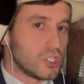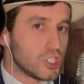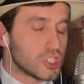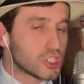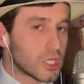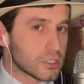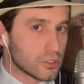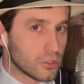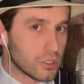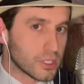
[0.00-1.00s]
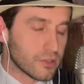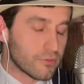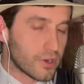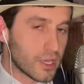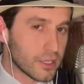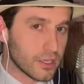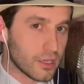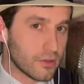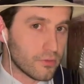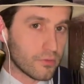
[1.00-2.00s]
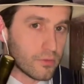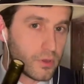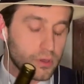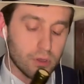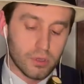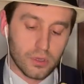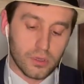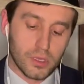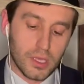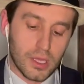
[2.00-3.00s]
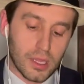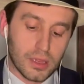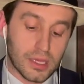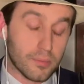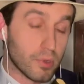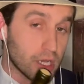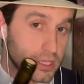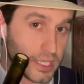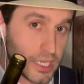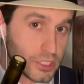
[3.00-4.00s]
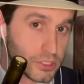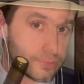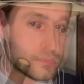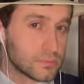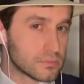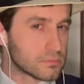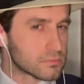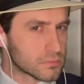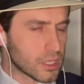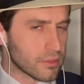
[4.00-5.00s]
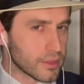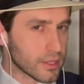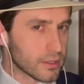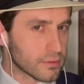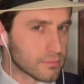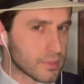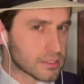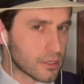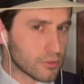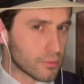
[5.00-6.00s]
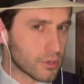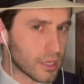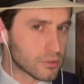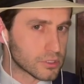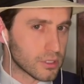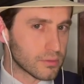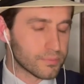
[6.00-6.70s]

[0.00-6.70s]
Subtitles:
Chateau Kefraya, Lebanese, I think that's how you pronounce it.